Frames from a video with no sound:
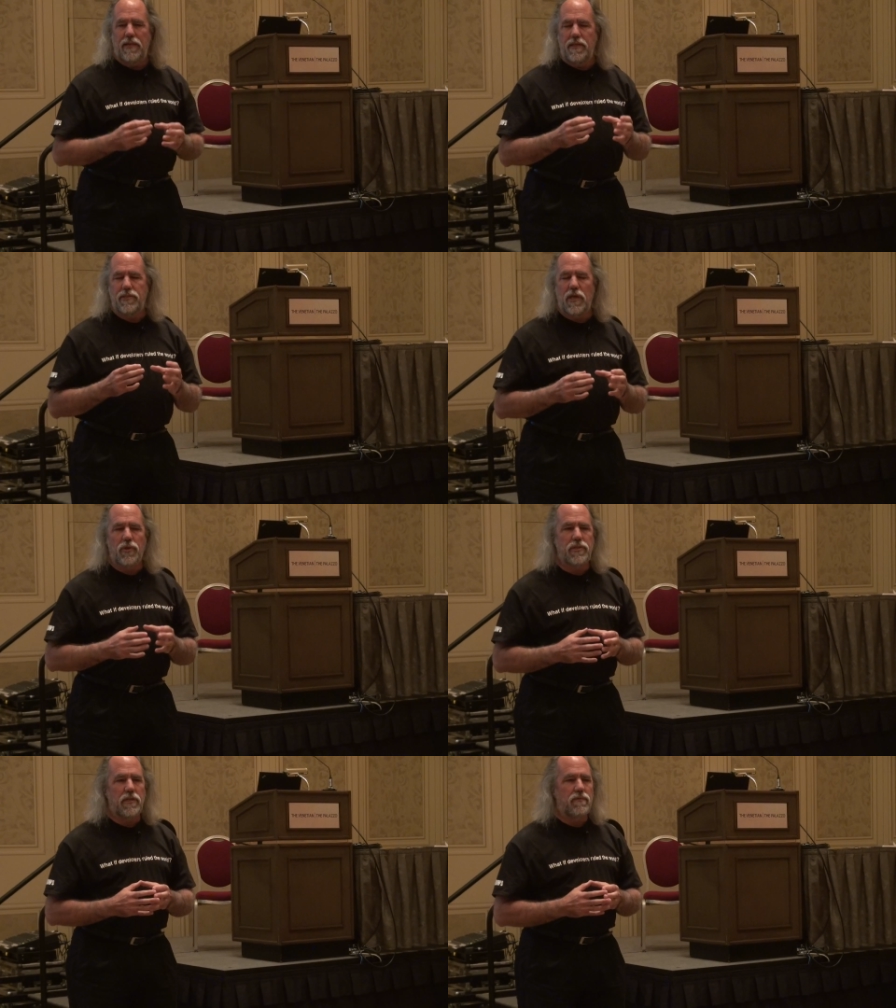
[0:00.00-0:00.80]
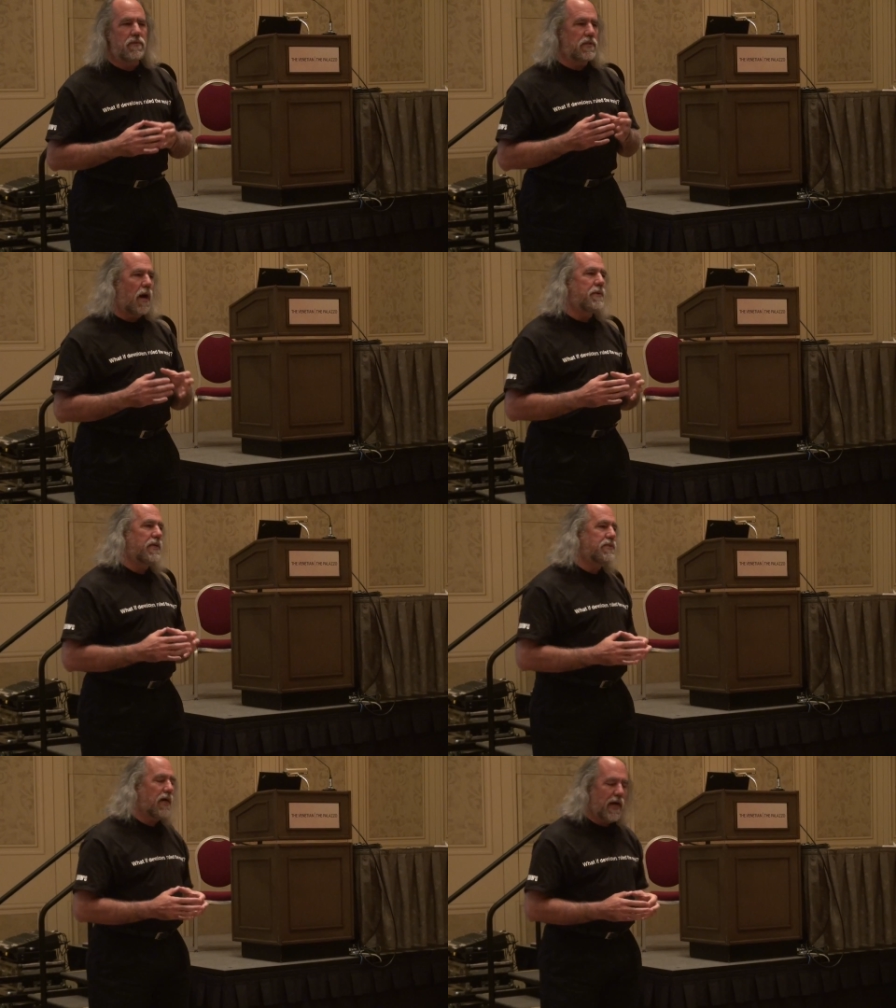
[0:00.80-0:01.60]
This notion of
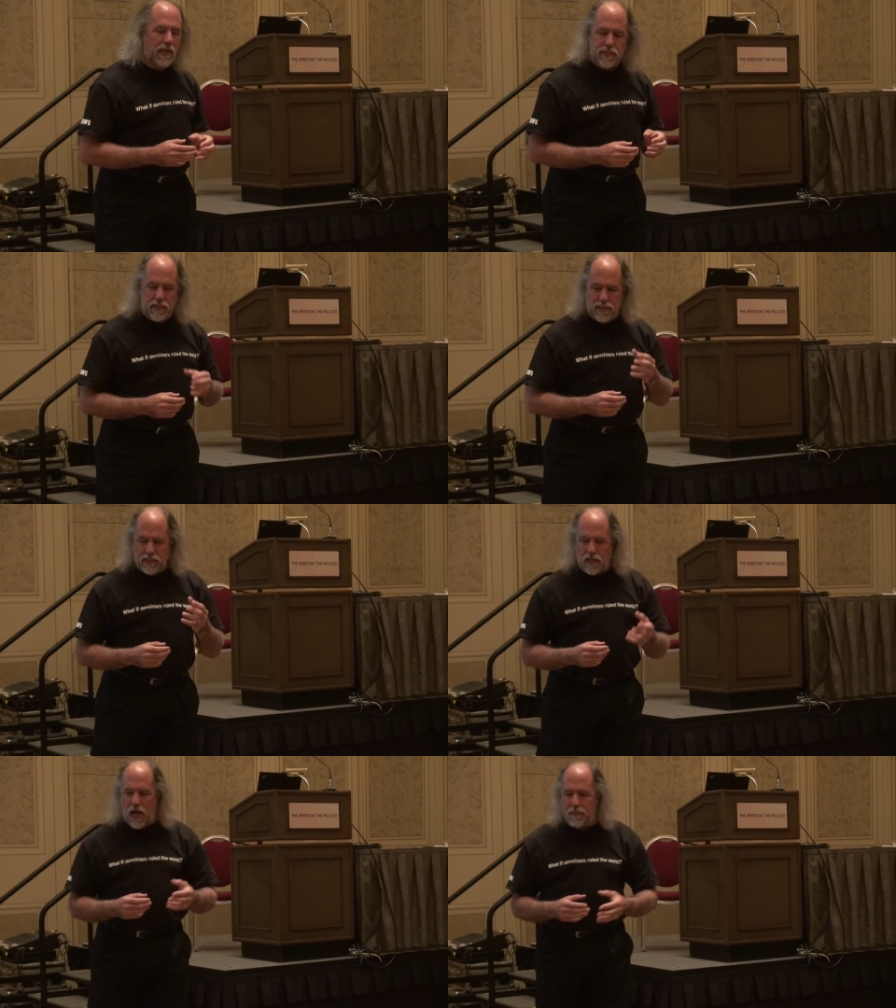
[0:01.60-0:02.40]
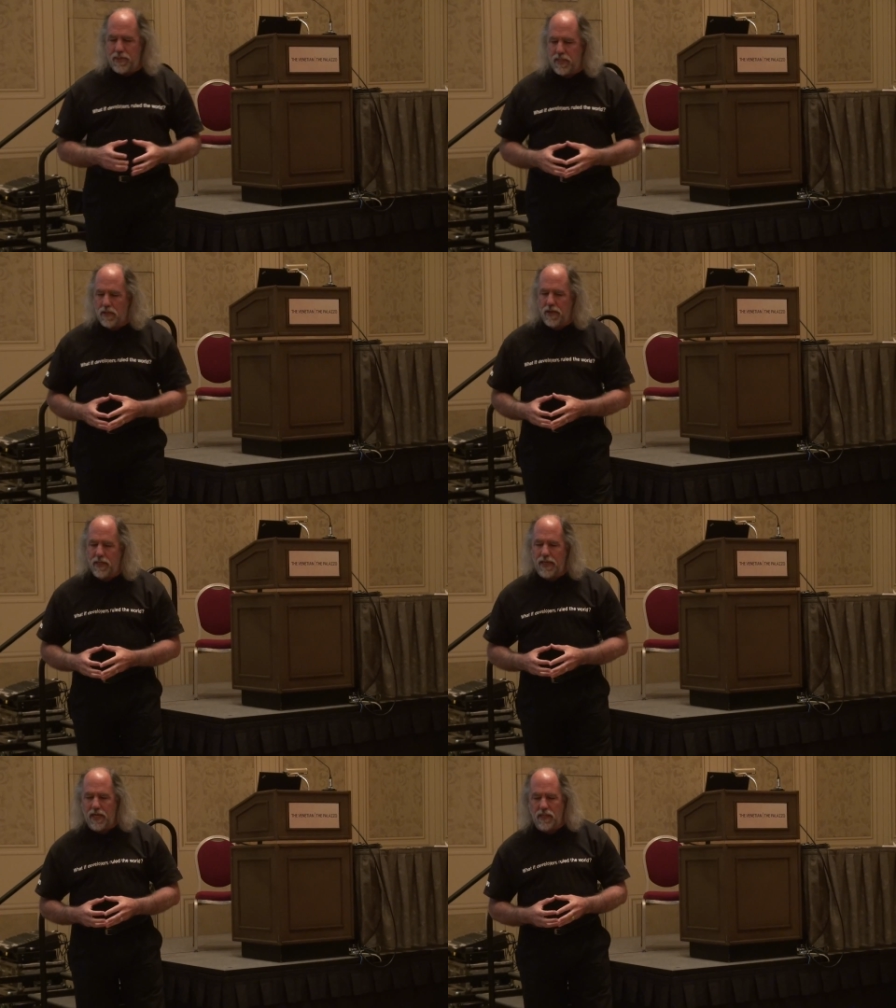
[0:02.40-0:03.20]
dominant design is a common
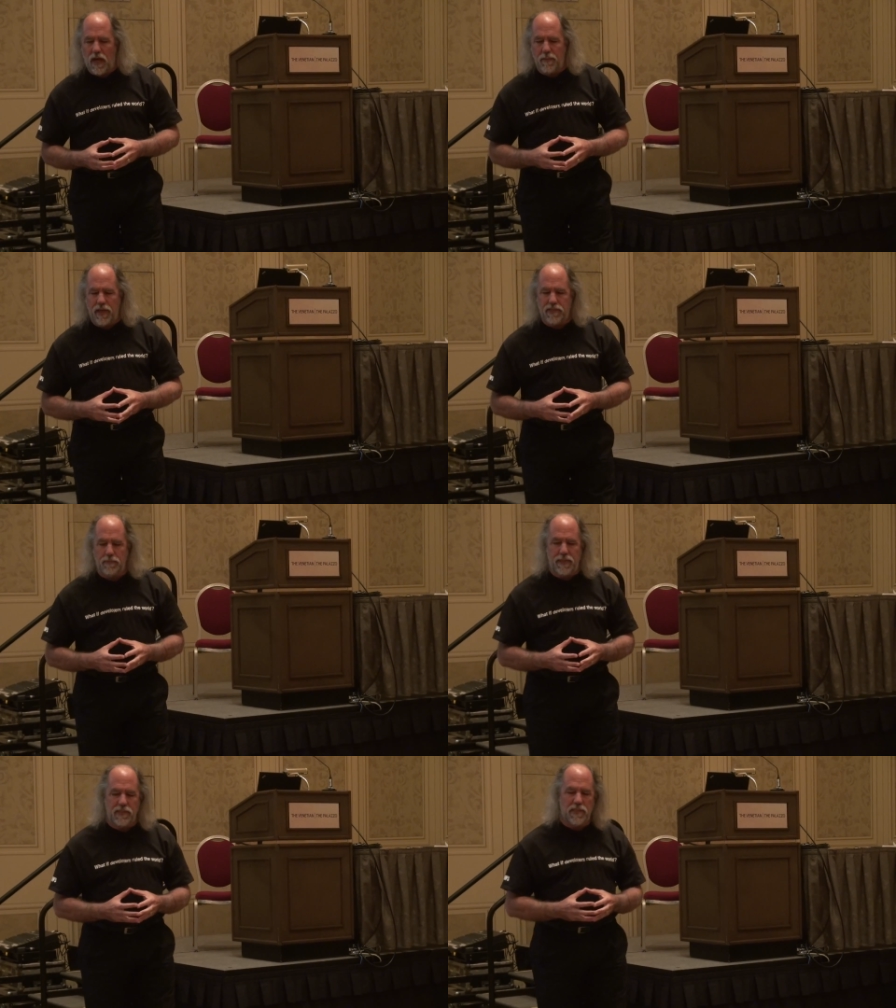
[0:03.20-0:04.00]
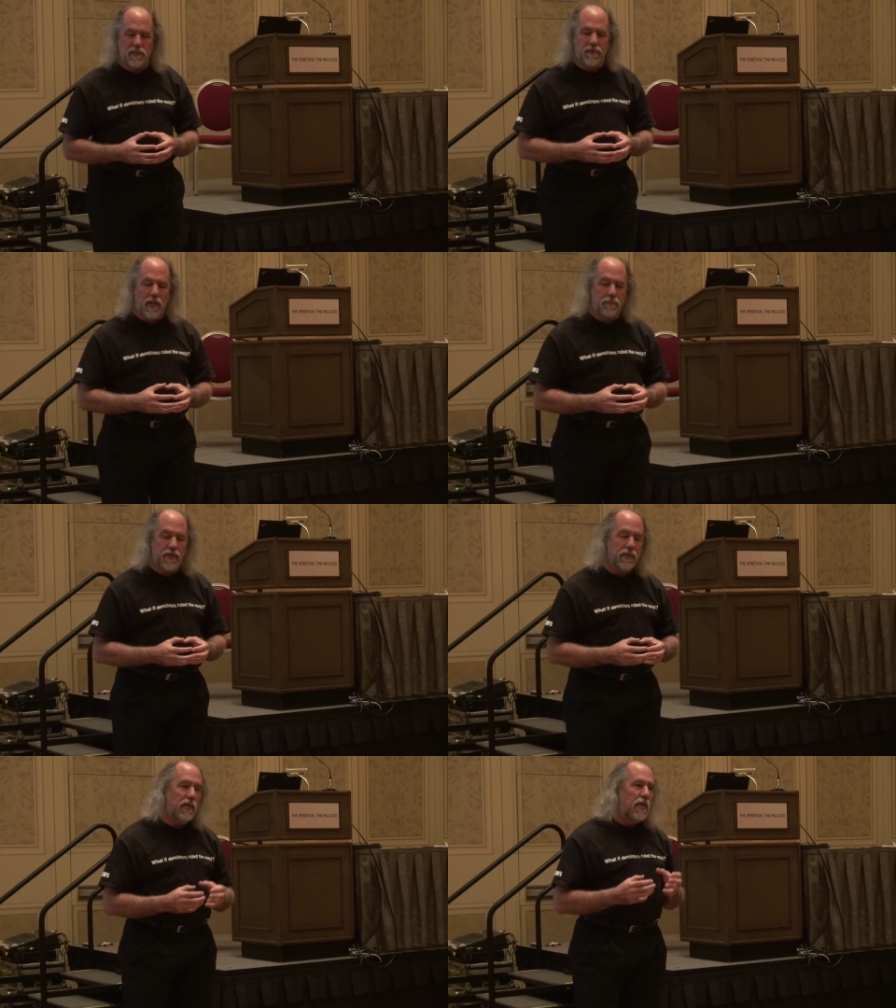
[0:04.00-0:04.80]
theory in economics and business development.